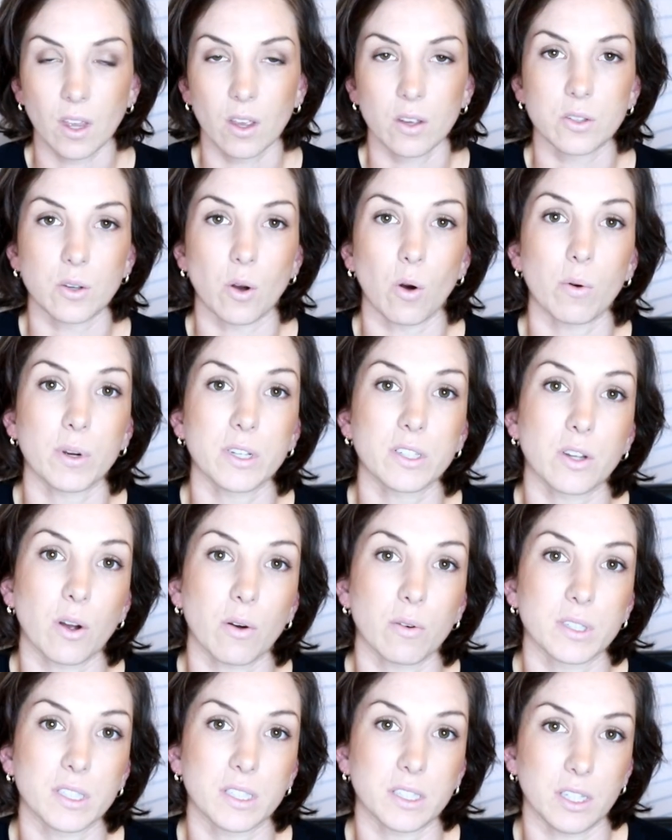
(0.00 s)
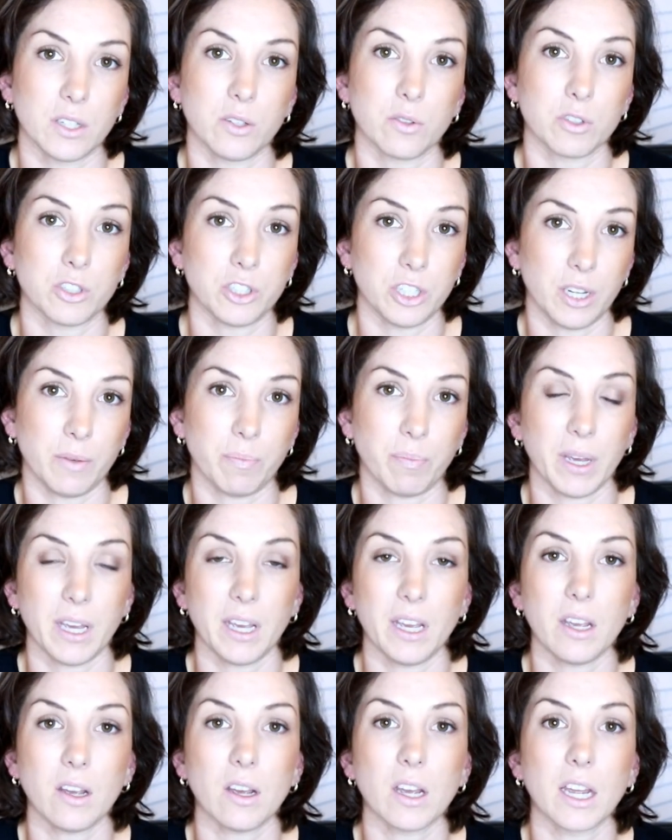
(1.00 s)
So always go and see your
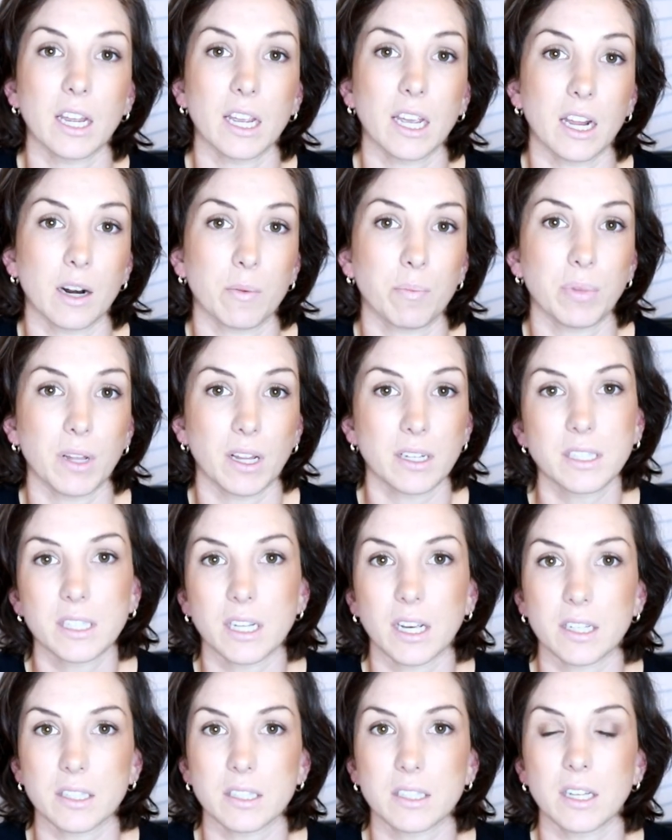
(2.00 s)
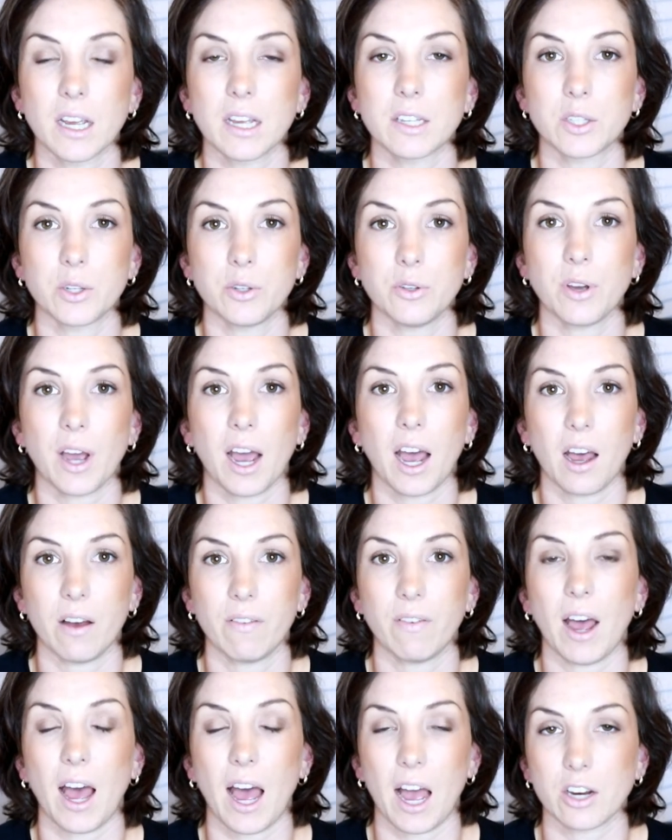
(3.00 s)
GP and get a blood test so you
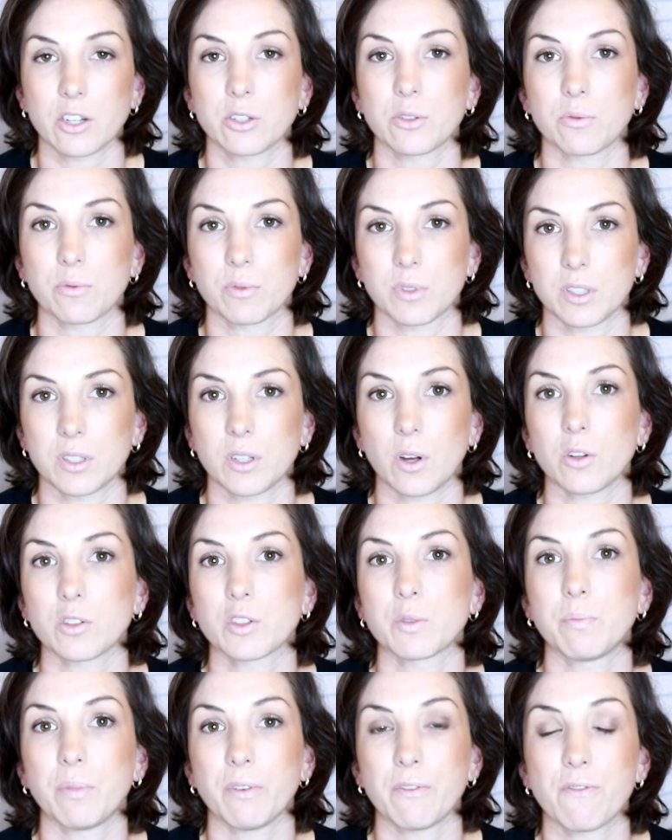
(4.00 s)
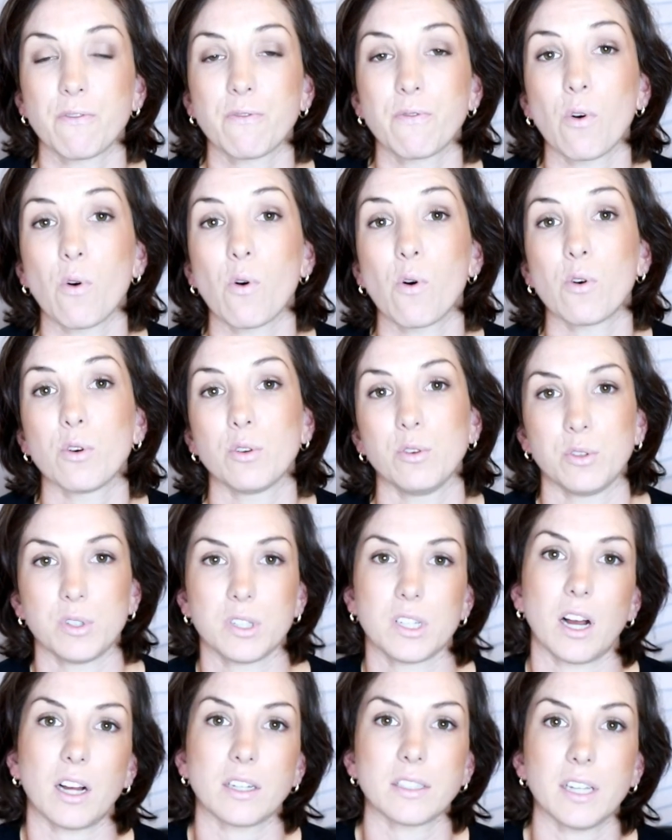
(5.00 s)
have actual results before you
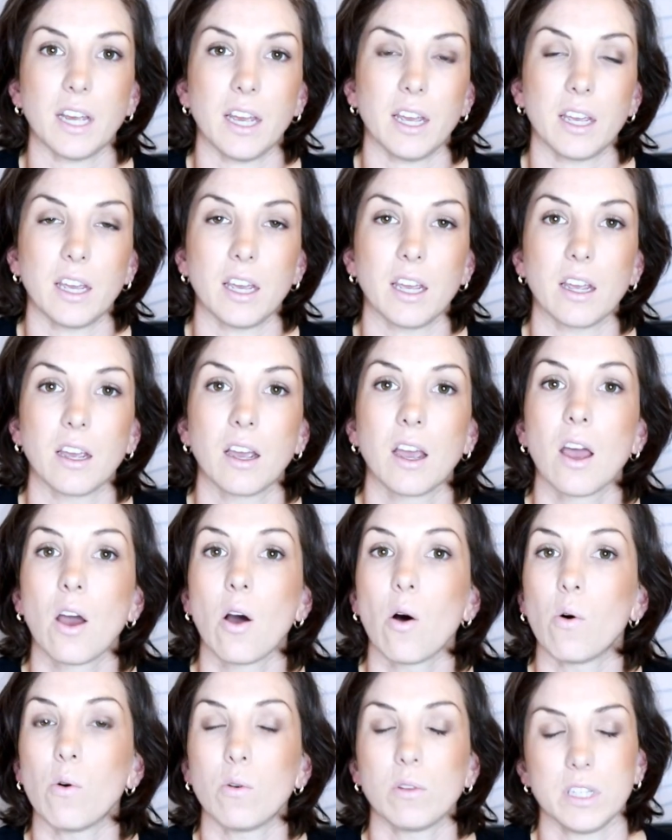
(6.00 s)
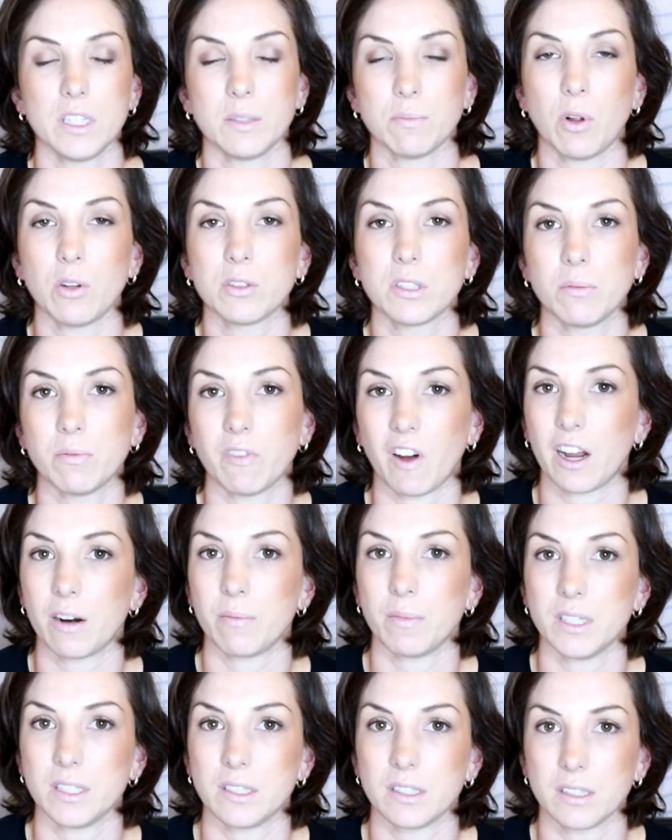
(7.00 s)
start taking all these
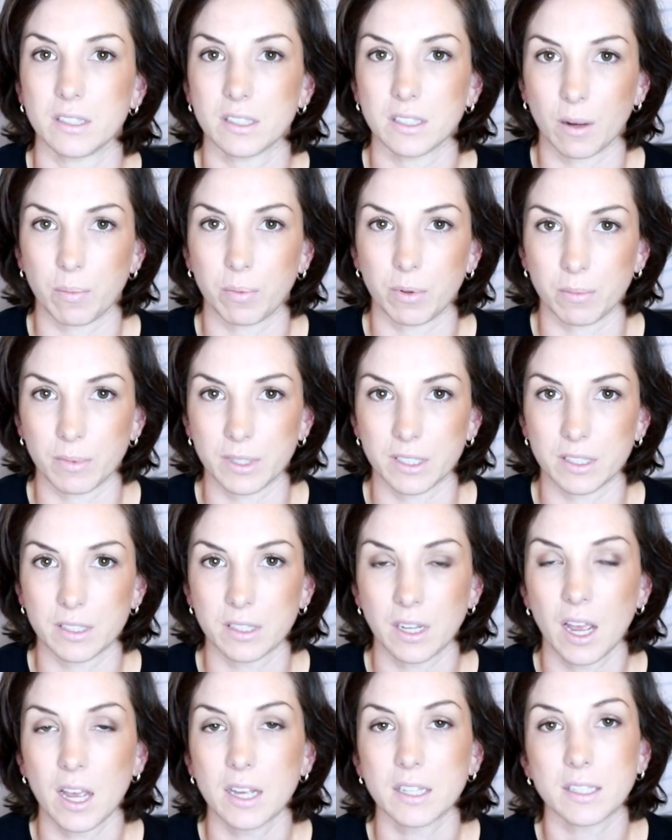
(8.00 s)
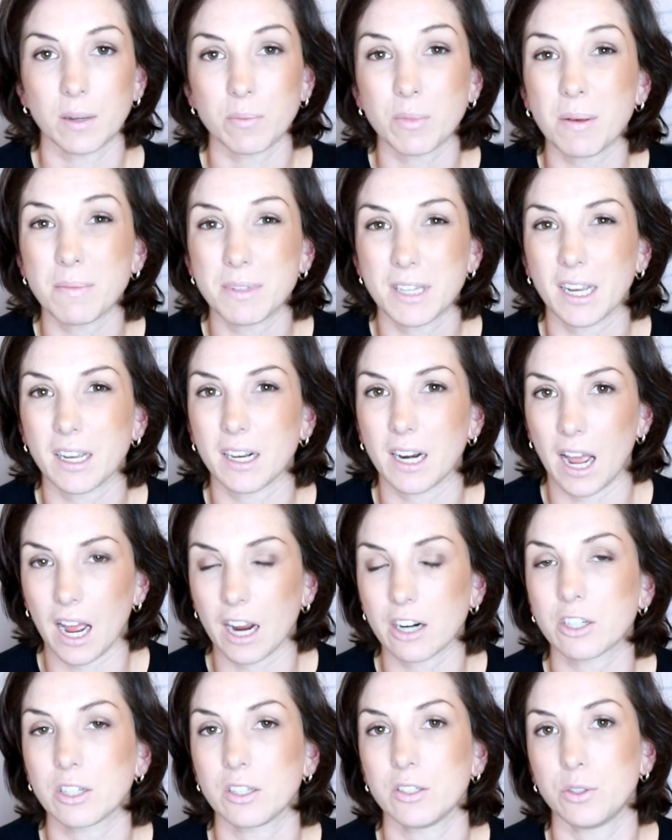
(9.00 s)
multivitamins and supplements. Sometimes they can
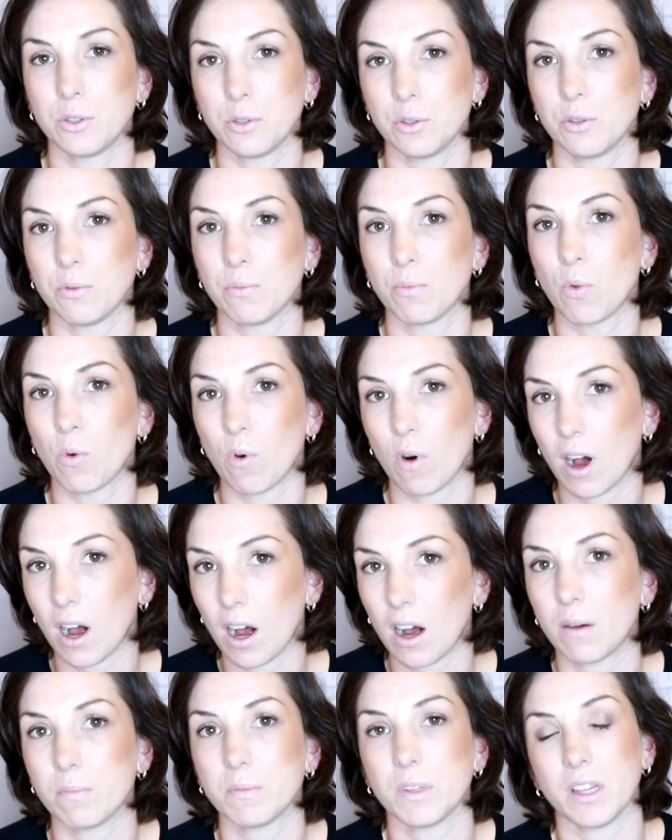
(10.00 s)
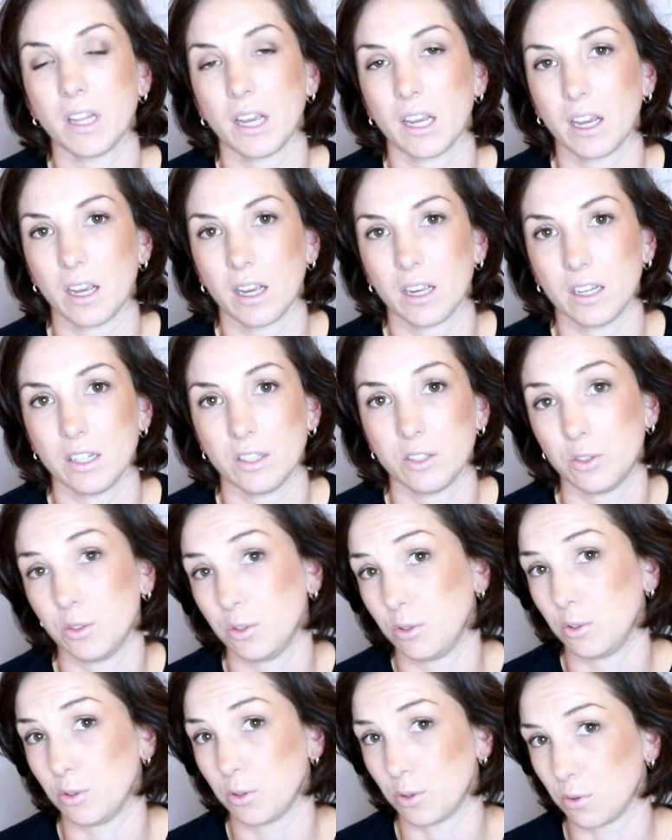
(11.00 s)
actually do you more harm than they can do
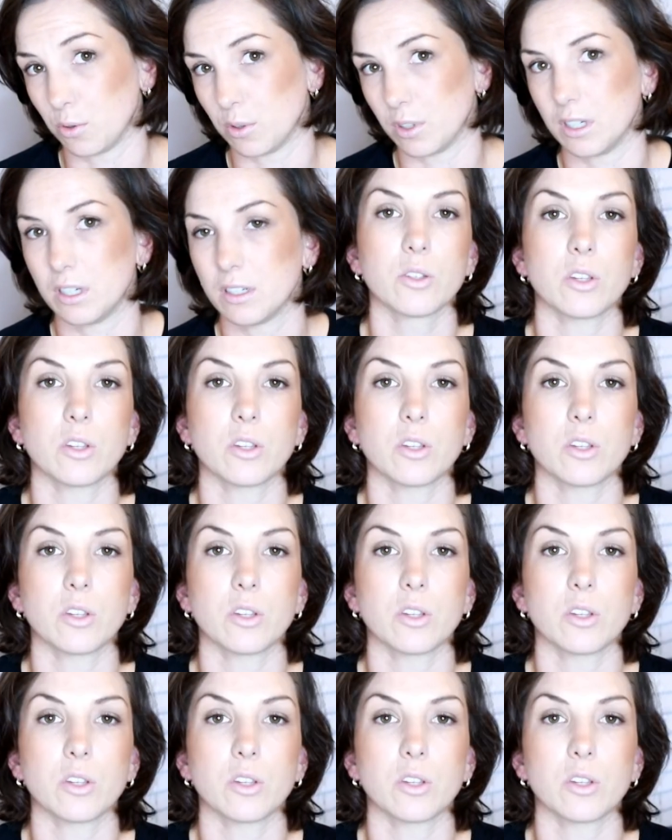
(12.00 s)
you good.